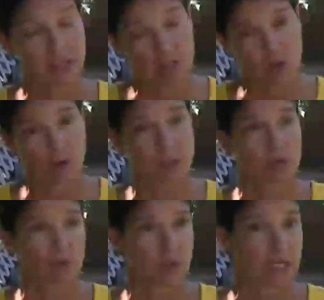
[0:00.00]
I can go
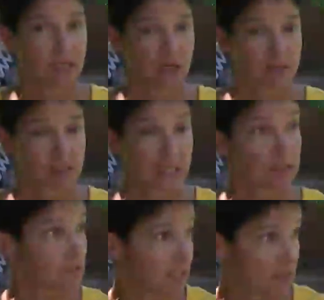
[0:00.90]
into a
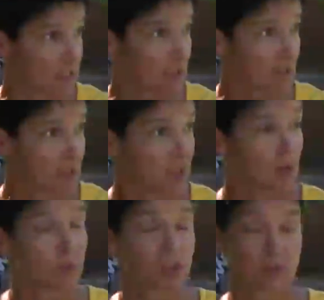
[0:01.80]
scanning technique,
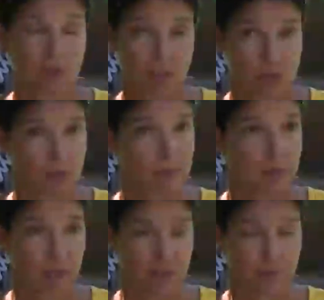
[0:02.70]
which is
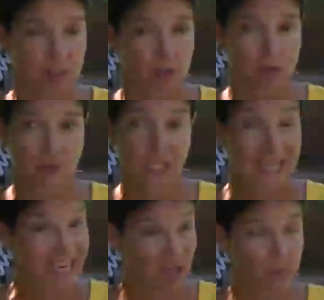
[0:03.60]
extremely beneficial
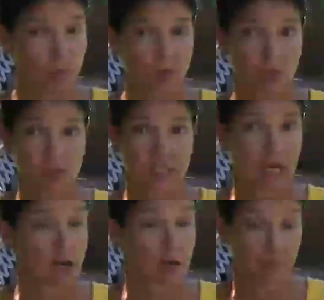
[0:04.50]
afterwards.
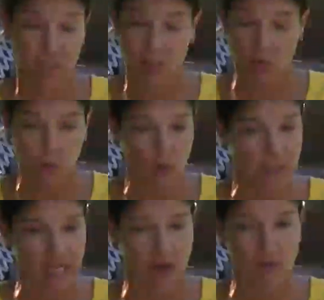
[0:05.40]
But to cool
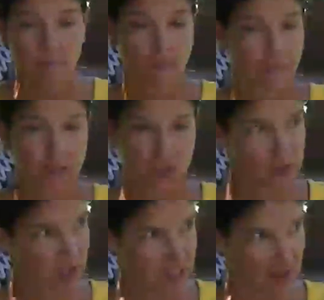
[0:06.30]
down,
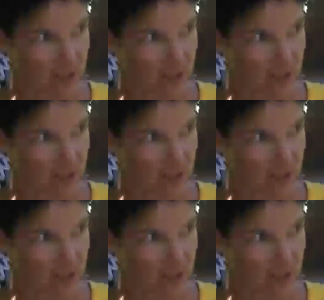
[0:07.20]
just like